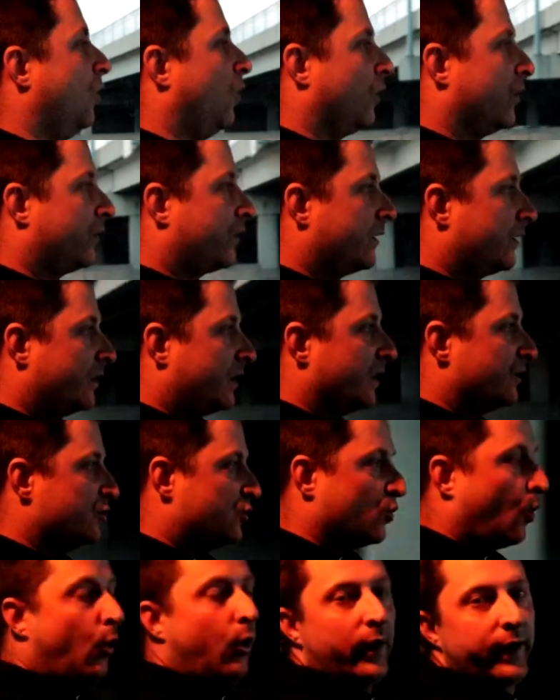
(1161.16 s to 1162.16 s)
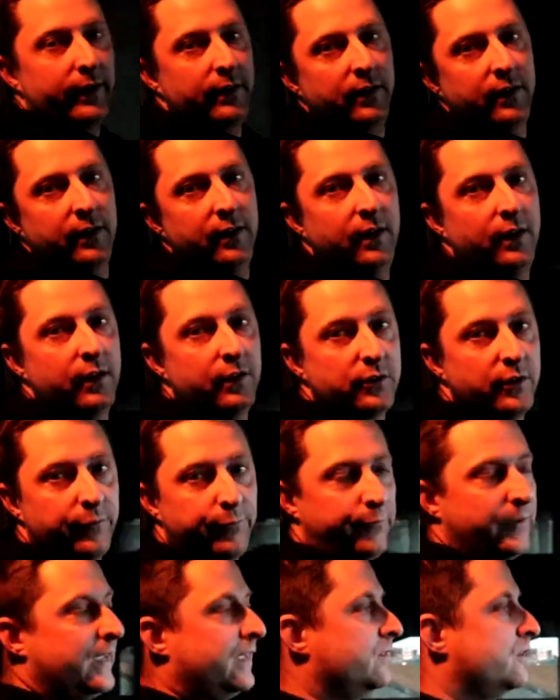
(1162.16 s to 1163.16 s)
or conjoin to
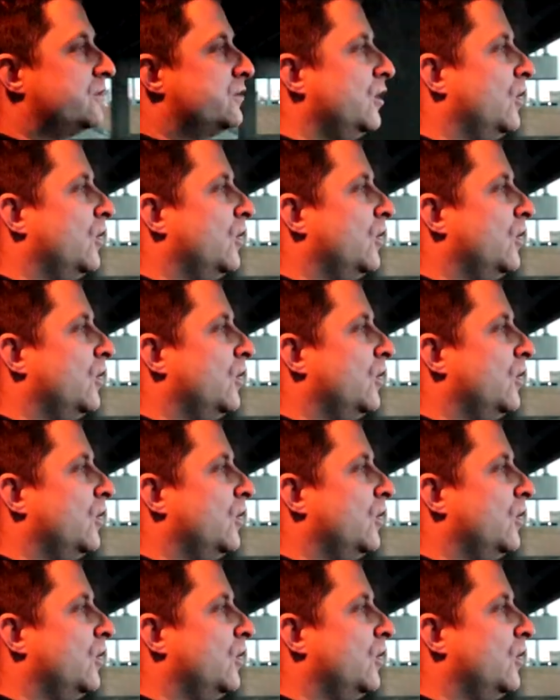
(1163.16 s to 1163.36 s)
feed the